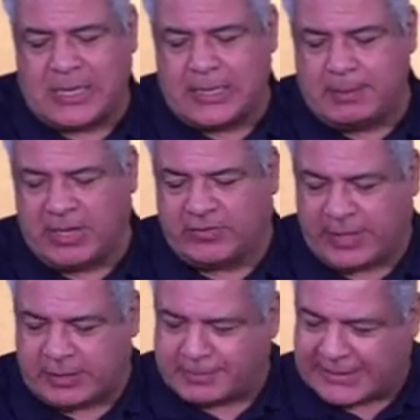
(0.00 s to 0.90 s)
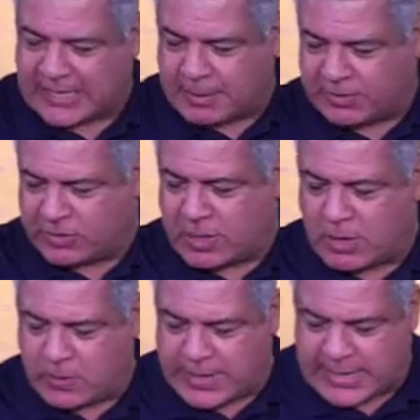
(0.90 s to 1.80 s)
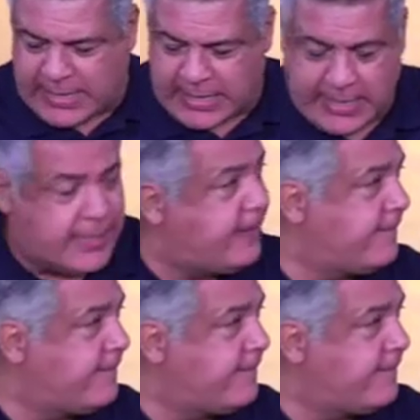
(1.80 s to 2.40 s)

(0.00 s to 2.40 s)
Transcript: let me just see because my time is going.